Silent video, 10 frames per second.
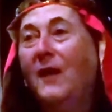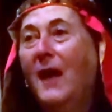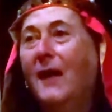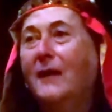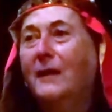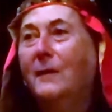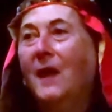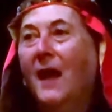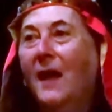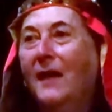and handsome
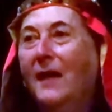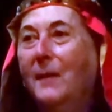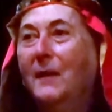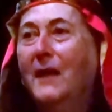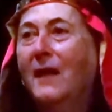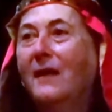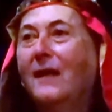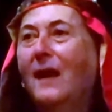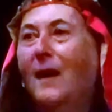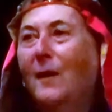guy named
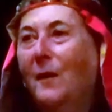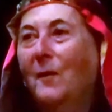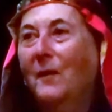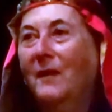Santiago.